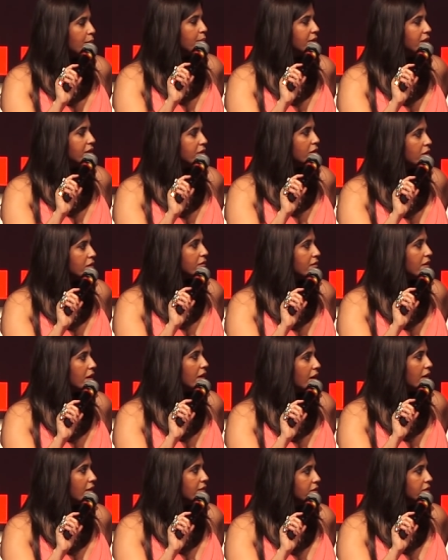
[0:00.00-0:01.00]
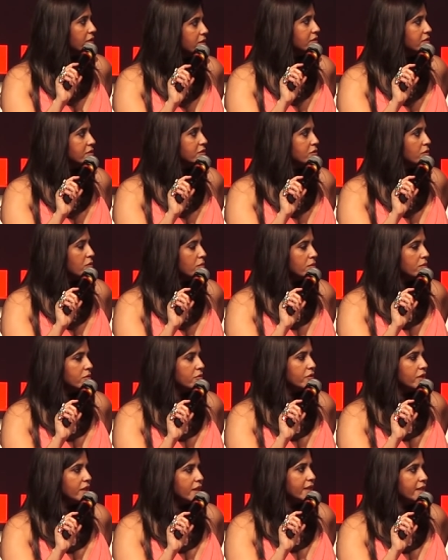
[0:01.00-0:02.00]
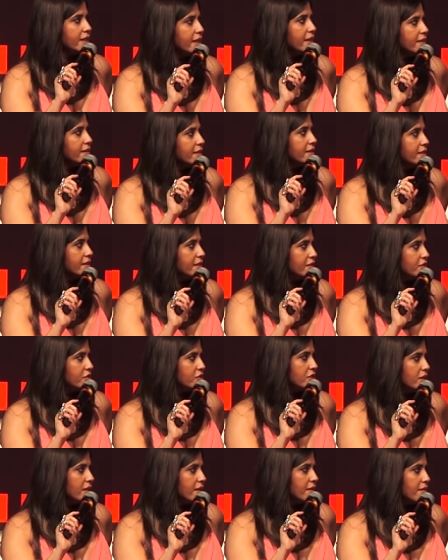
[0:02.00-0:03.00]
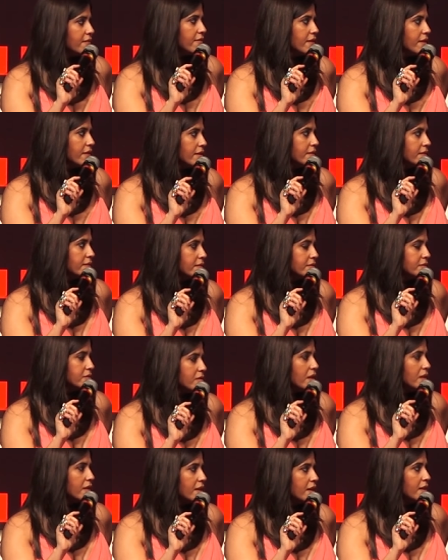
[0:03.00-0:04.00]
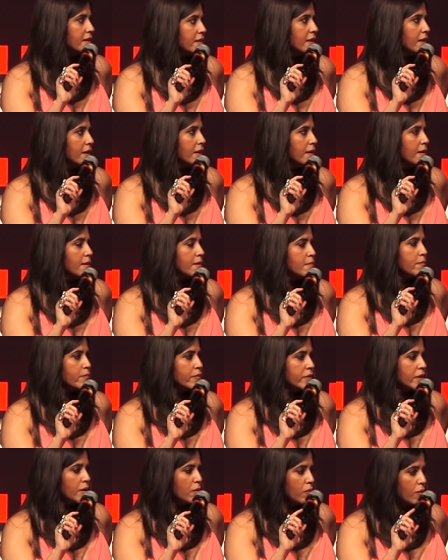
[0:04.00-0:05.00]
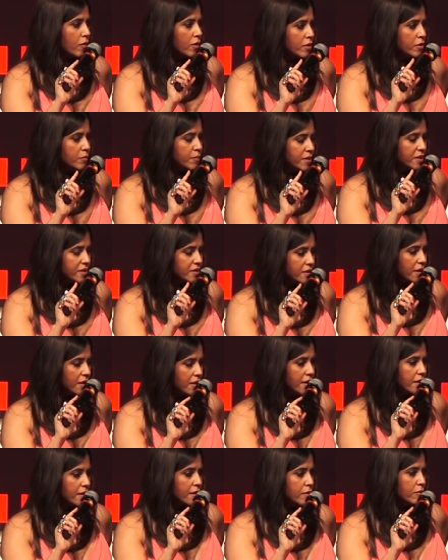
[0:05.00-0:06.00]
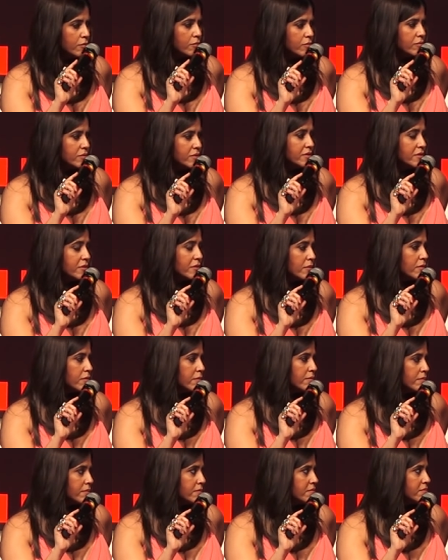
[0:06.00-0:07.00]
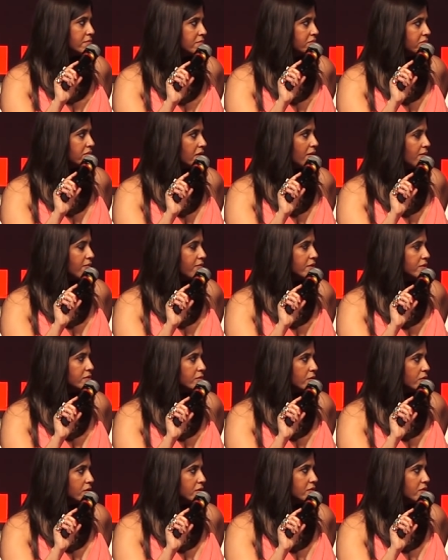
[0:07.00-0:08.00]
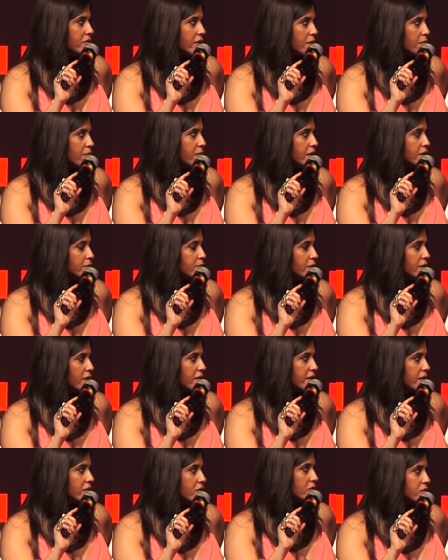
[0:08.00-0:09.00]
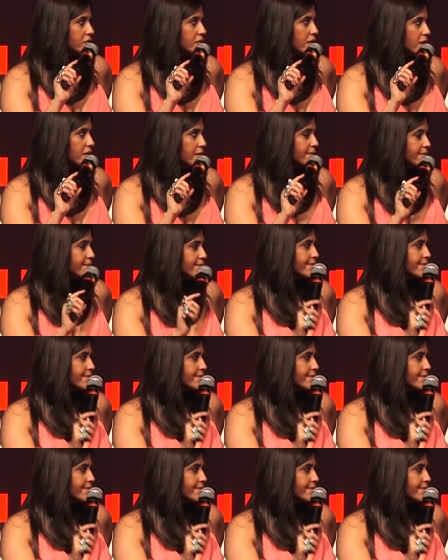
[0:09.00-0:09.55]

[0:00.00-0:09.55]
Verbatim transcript: But a lot of yeah. others don't really take that initiative, yeah. So I think they, they want to be stuck in a cocoon, you know, comfort zone is a great place, but nothing grows there.